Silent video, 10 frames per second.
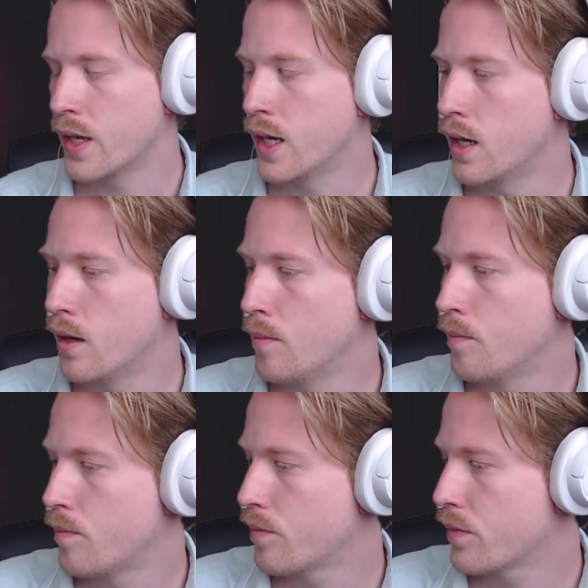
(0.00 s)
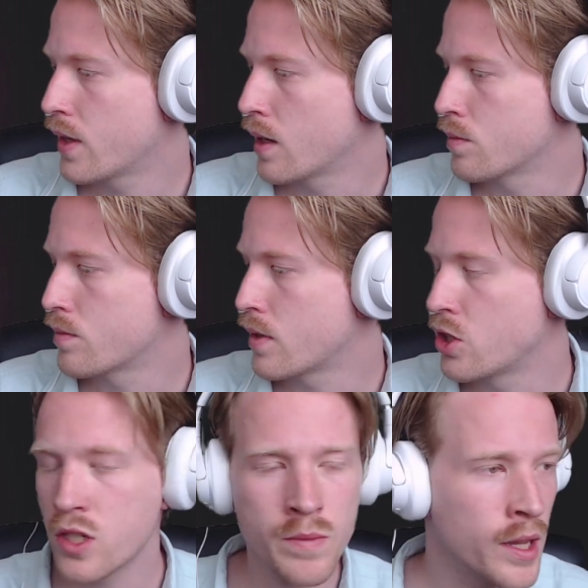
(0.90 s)
that I
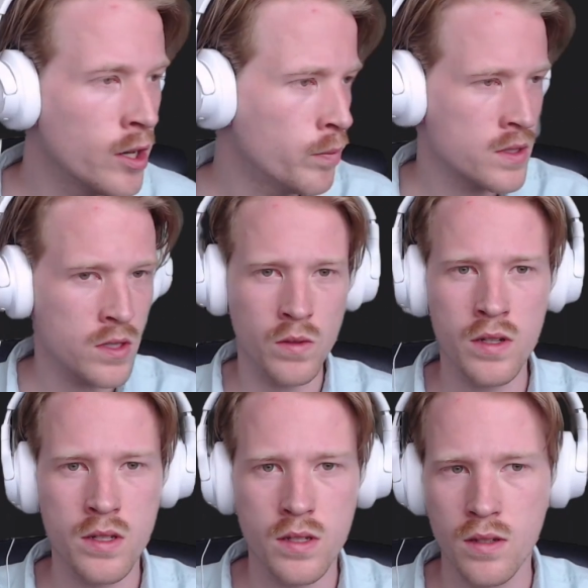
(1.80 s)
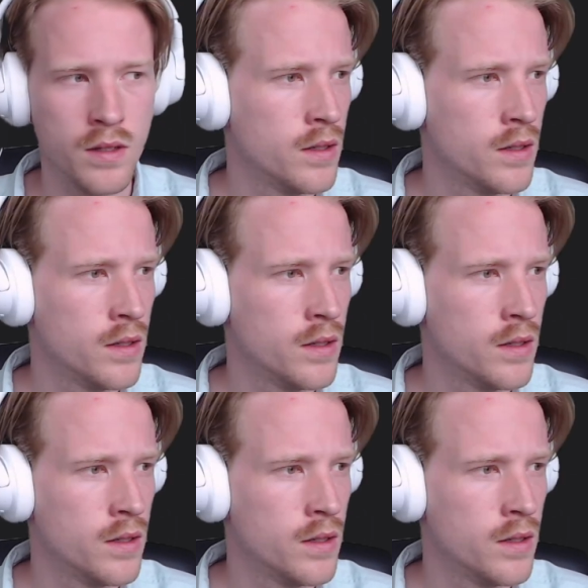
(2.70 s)
just made open source,